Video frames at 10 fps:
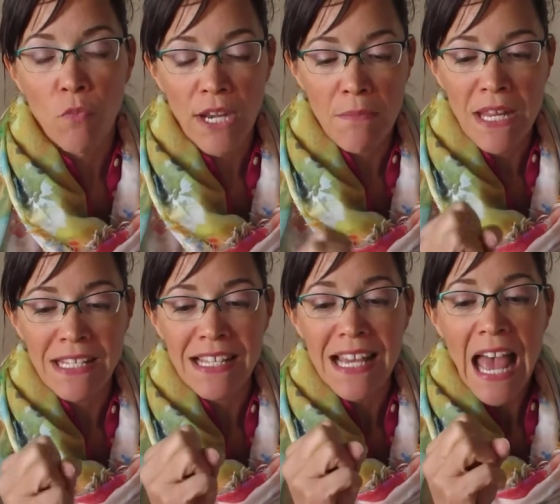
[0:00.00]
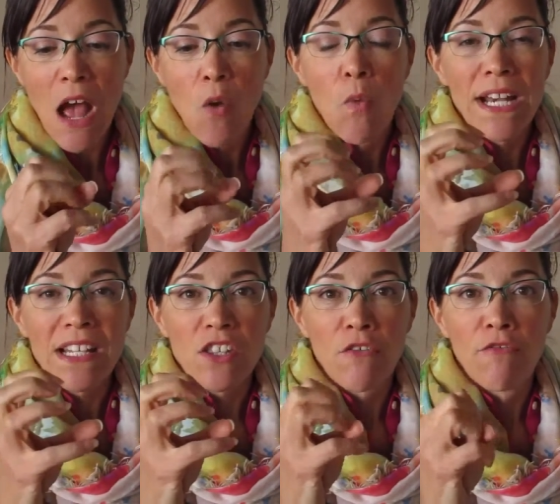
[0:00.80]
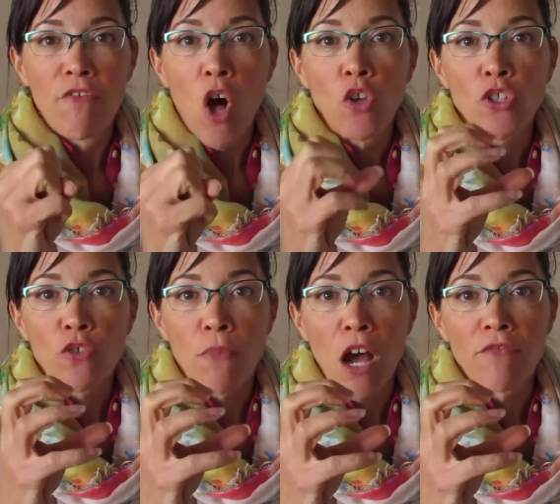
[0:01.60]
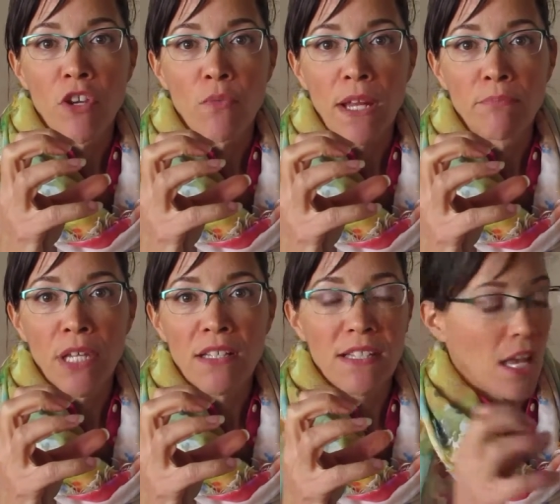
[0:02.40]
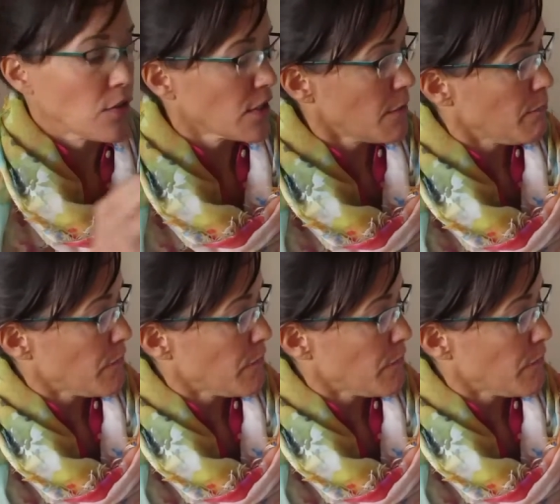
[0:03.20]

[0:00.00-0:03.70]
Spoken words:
What it means is, what is the volume of your red blood cells?